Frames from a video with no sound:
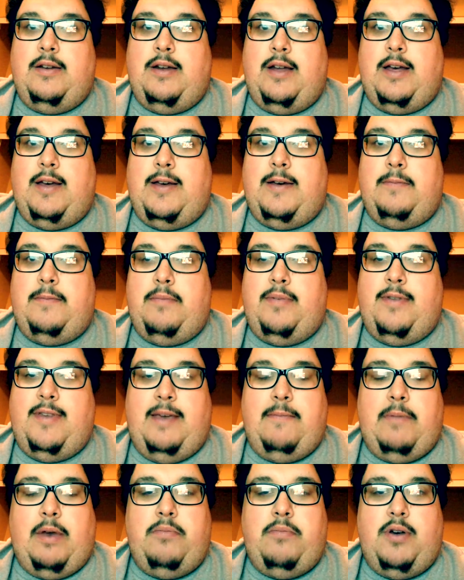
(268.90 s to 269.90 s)
um,
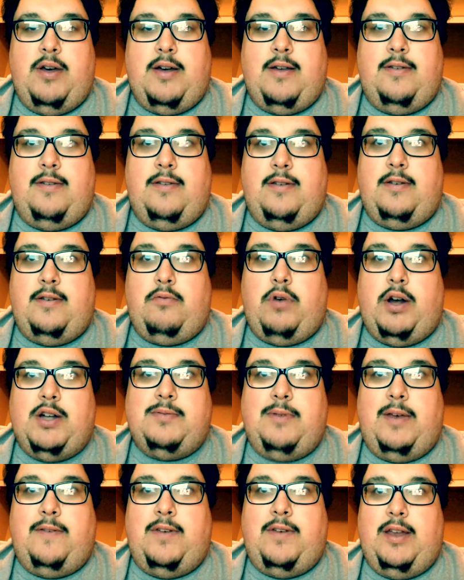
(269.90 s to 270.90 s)
see my books, to
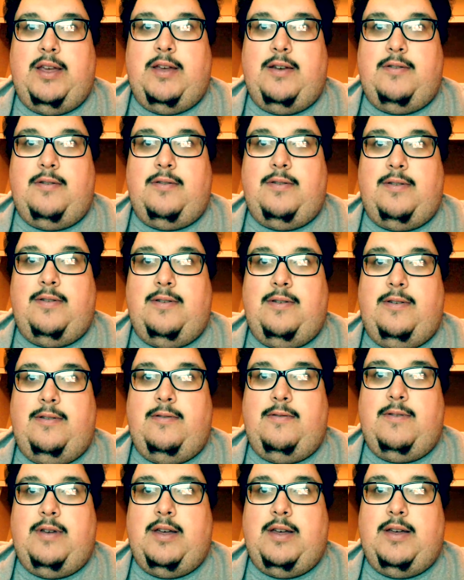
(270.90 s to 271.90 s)
watch my videos,
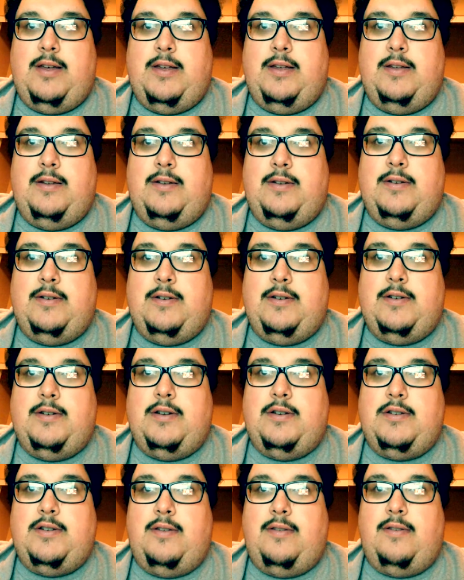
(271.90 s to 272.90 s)
to uh,
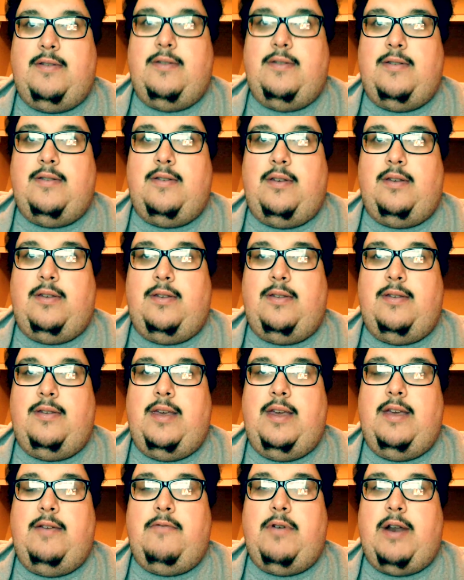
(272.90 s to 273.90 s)
to just
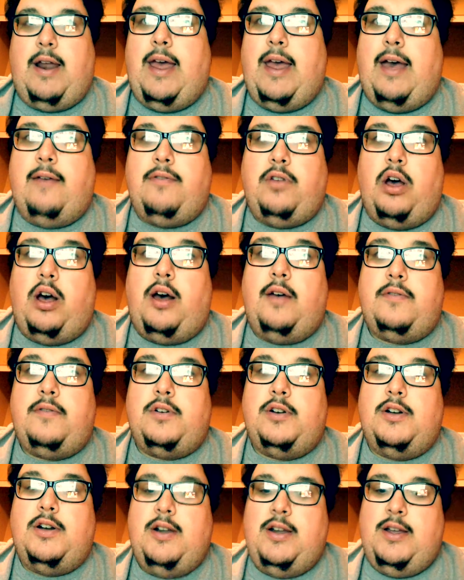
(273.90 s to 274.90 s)
see what I have to
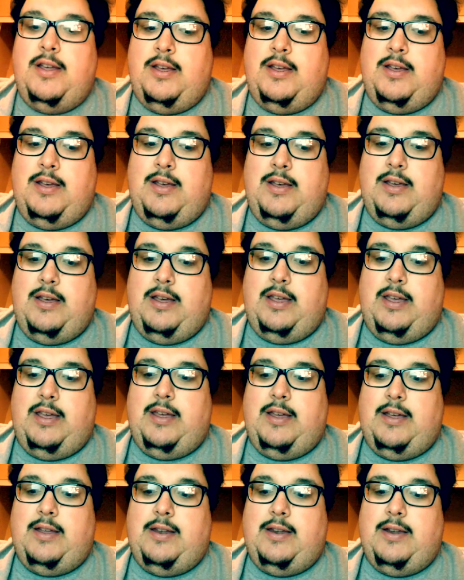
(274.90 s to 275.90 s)
offer.
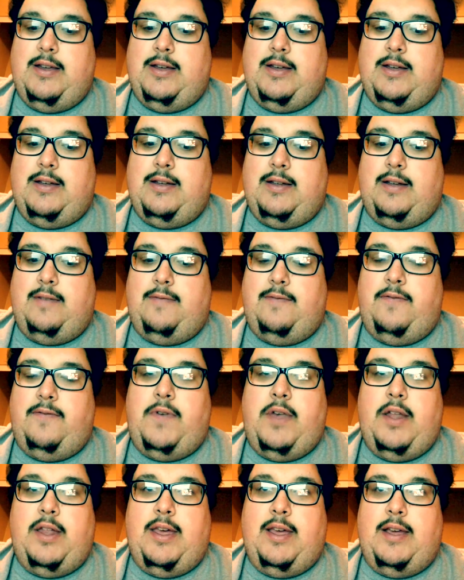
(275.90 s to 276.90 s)
And uh, I'm
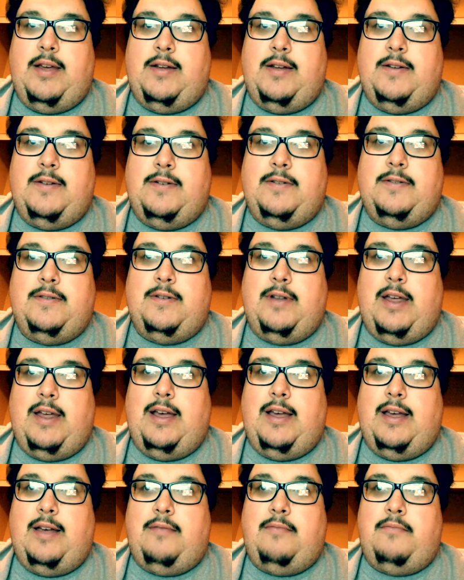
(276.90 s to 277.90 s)
feeling
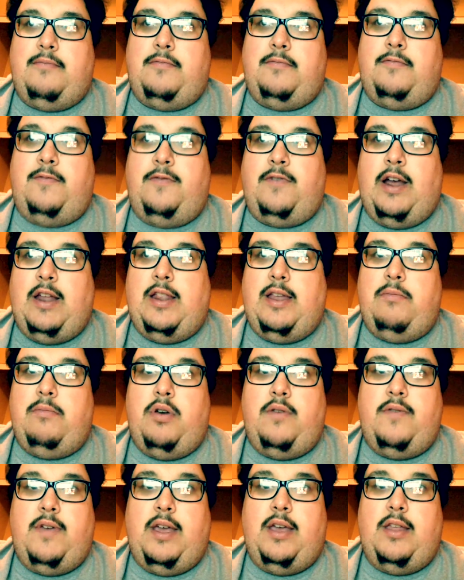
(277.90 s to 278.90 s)
like I'm finally
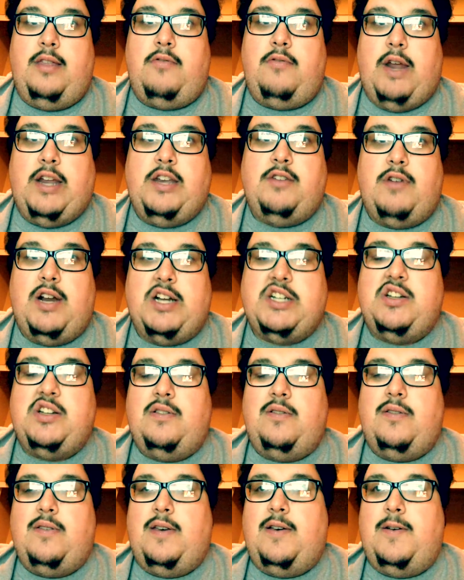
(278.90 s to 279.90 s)
moving in the right
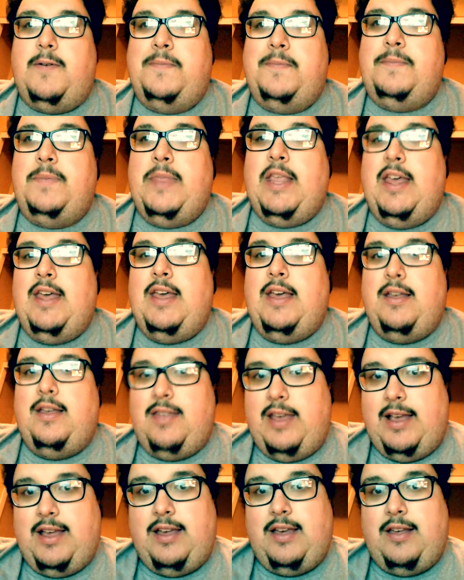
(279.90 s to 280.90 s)
direction, so
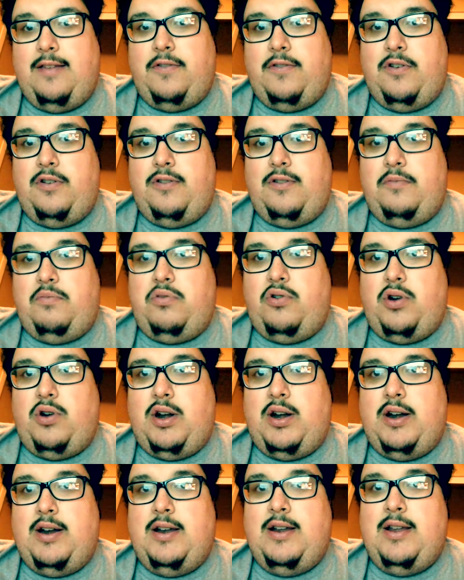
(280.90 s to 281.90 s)
thank you guys for your
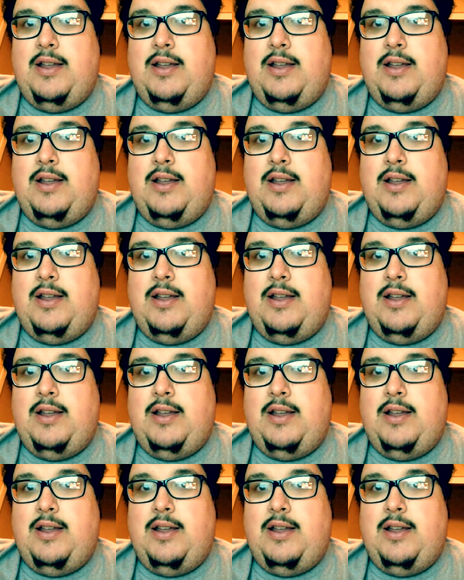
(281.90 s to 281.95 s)
support.